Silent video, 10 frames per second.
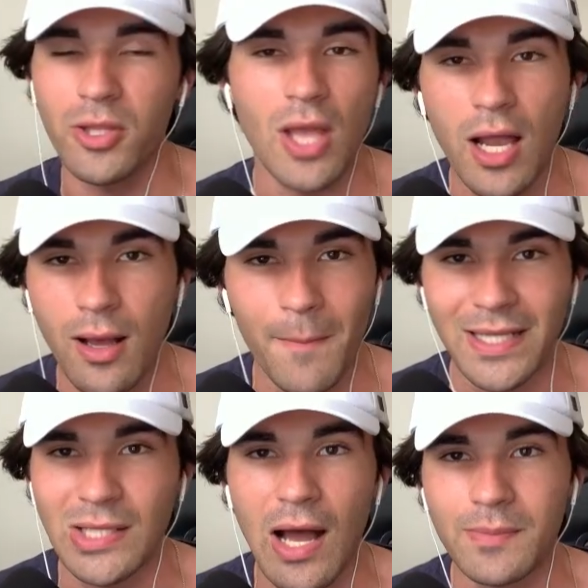but not on
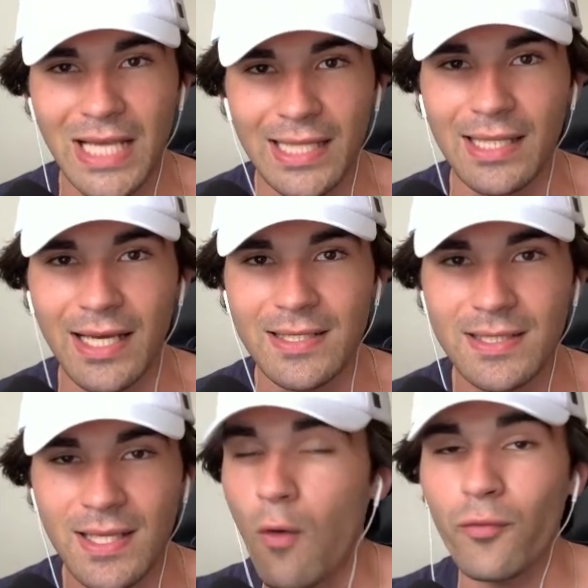my top 10
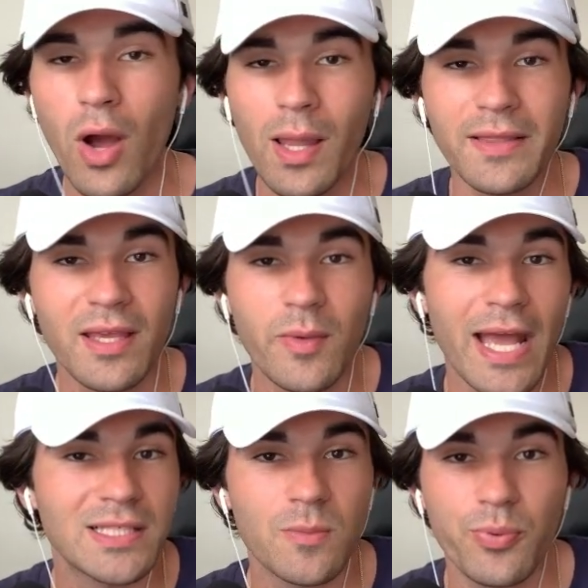list. Overall, I think we
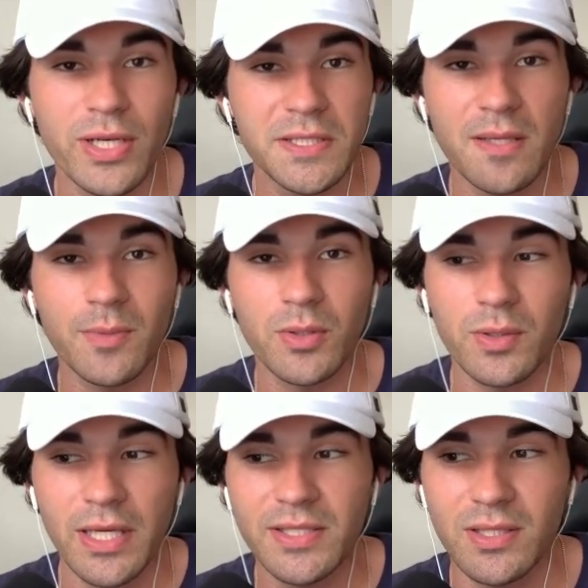had some pretty similar
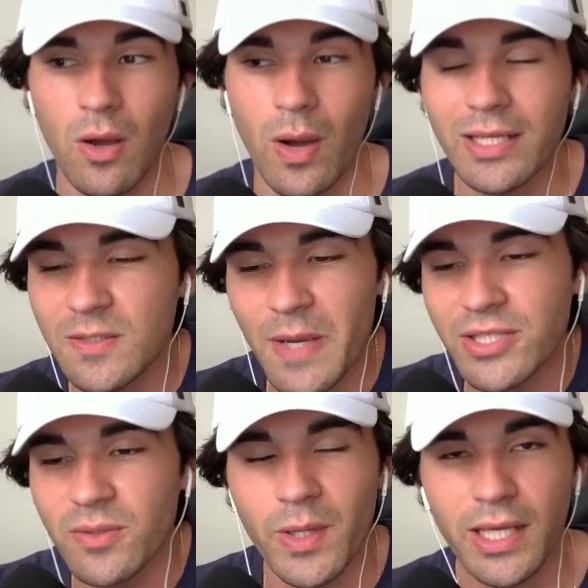lists though,
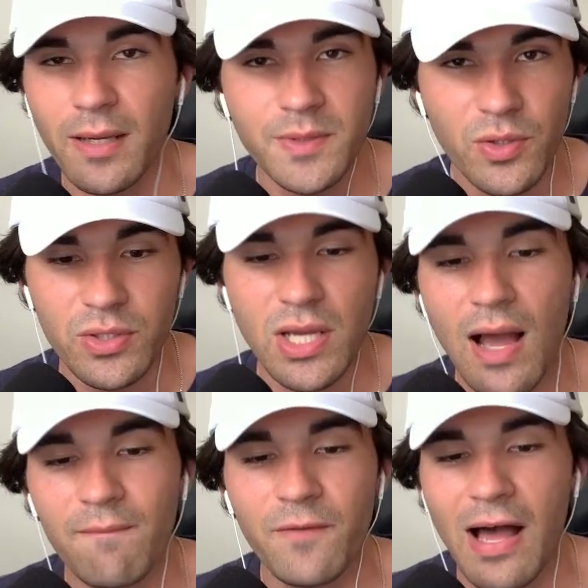especially when it comes to the
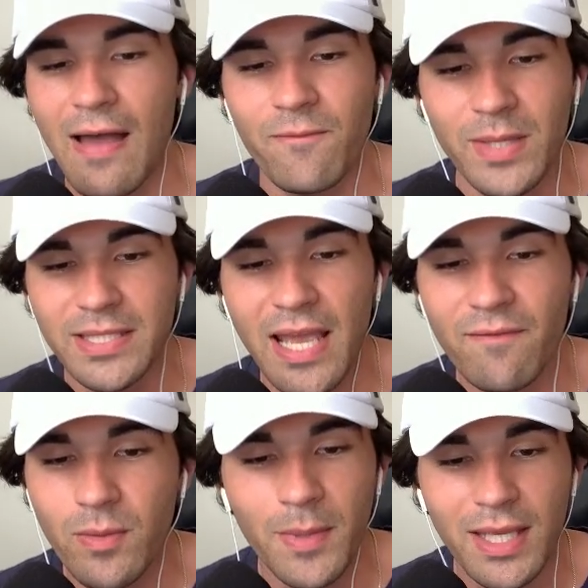top 5.
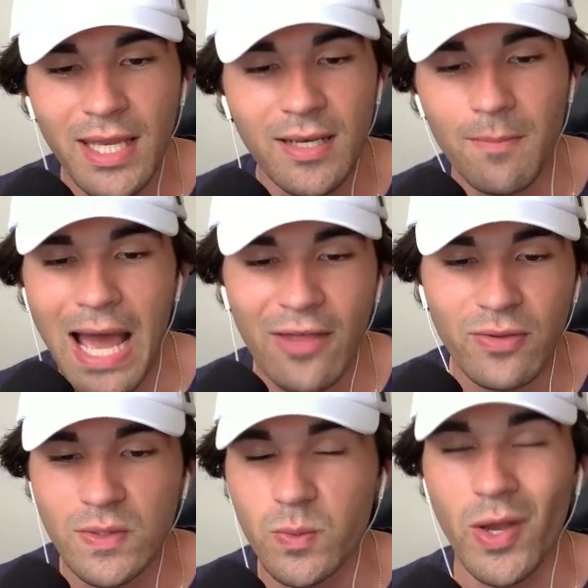McDavid, McKinnon,
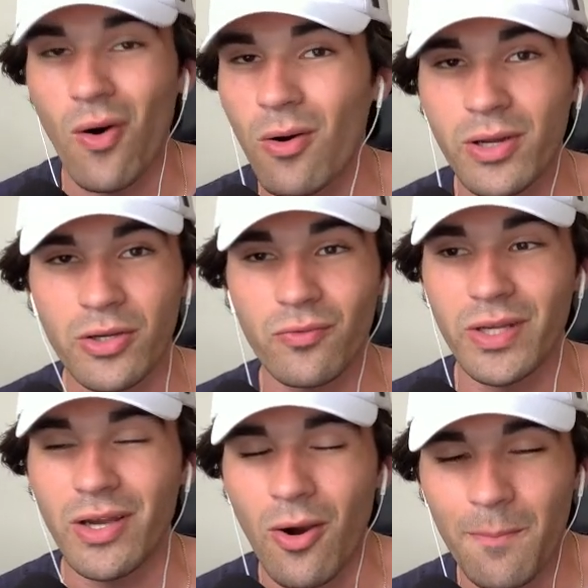Matthews, we all can
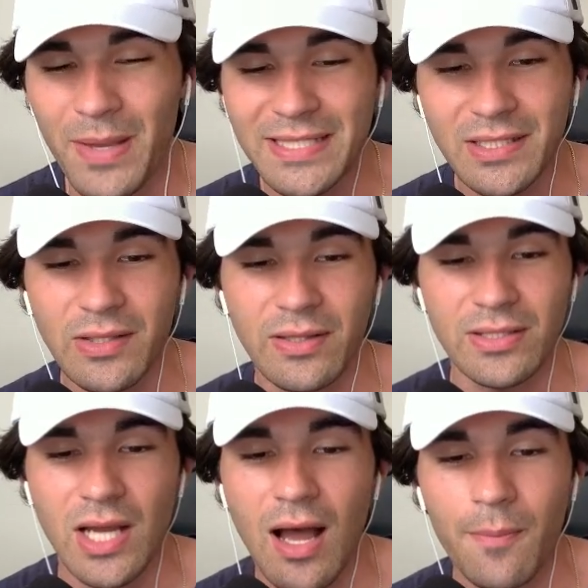agree are basically the
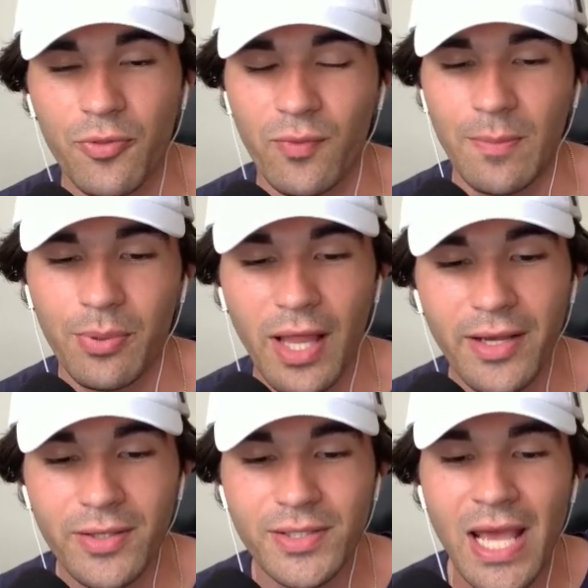top 3
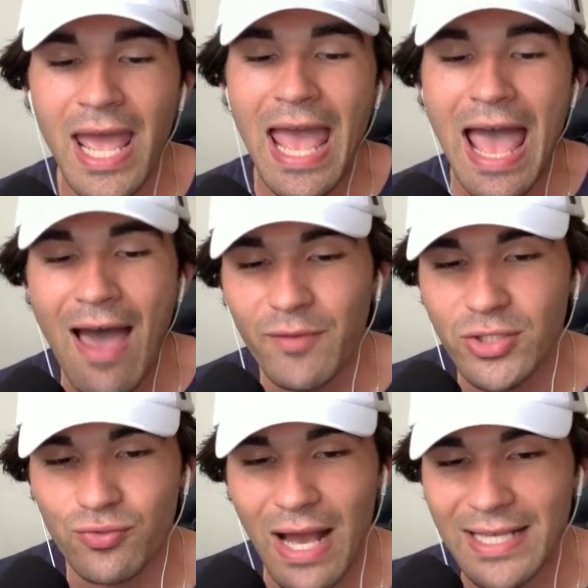players.
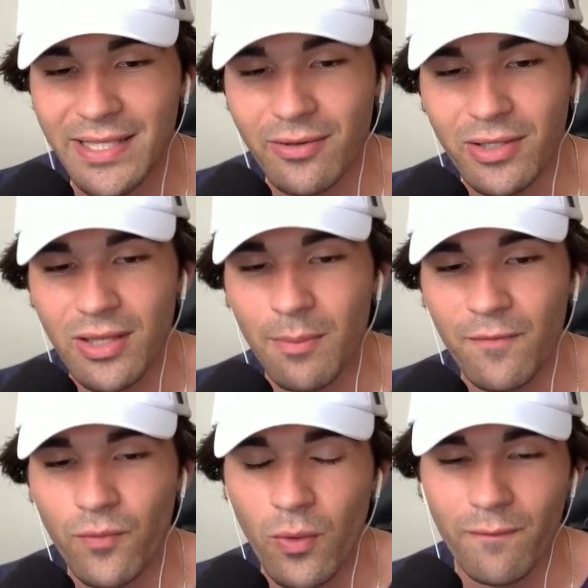Having Draisaitl at number
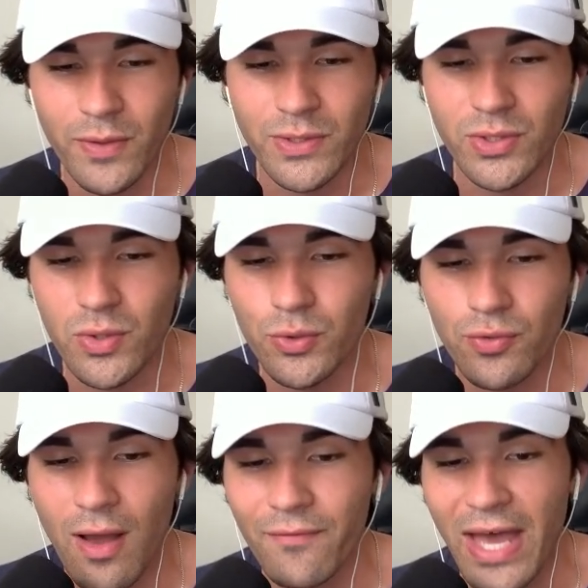4 versus
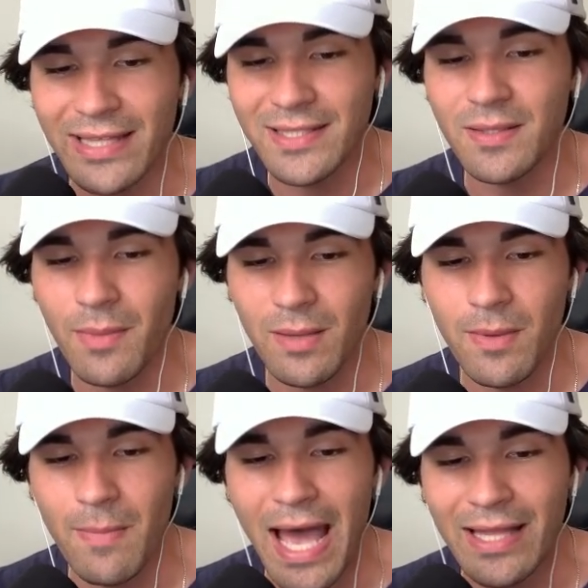Kucherov, that doesn't make
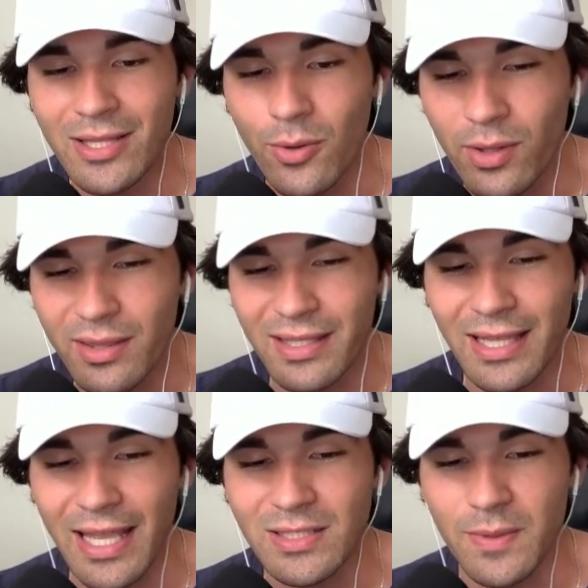me mad. The only thing
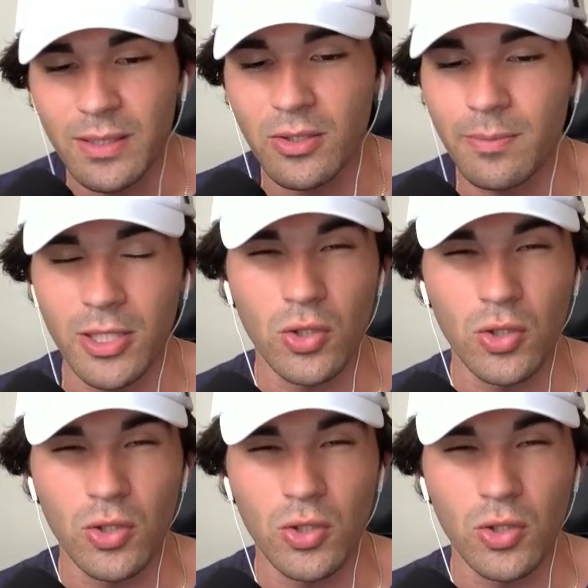that gets me a little bit